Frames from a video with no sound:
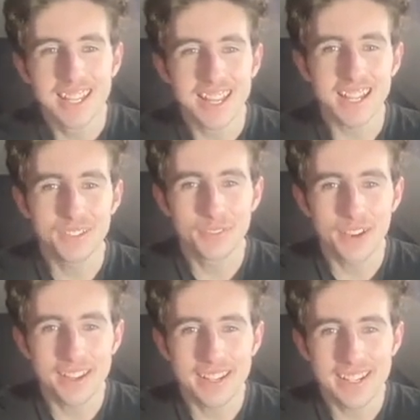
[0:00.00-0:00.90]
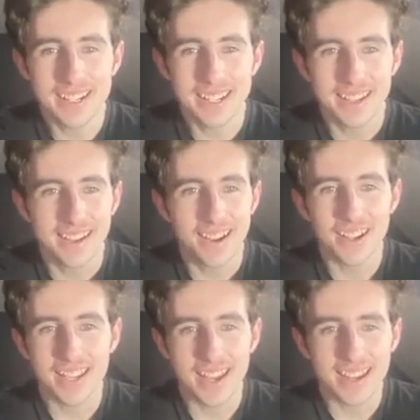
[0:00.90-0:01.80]
That's funny.
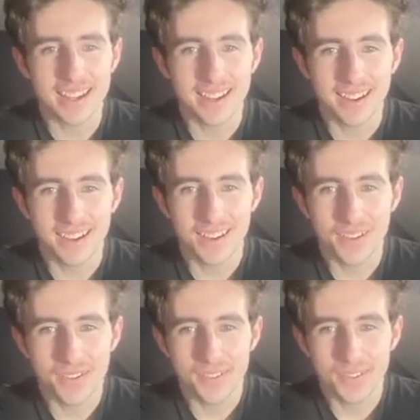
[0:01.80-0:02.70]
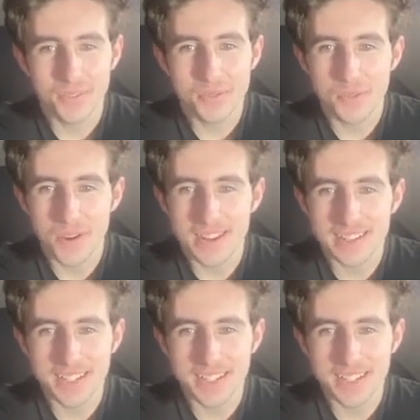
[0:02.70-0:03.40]
Okay. What is